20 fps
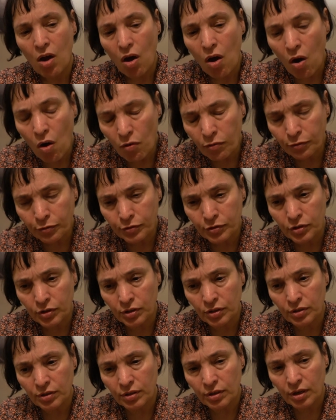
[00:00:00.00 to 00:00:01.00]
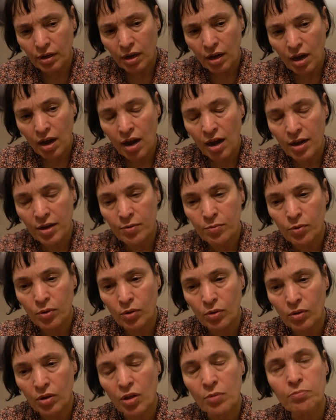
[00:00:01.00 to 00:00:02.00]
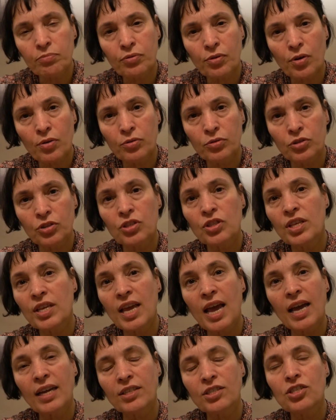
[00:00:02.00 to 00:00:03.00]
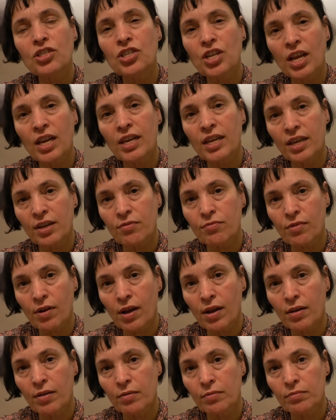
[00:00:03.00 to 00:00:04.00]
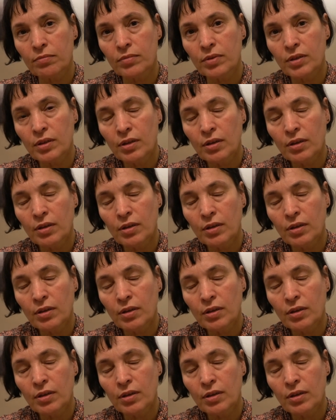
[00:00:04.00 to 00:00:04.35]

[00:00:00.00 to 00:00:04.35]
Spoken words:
Often I will approach the angelic realm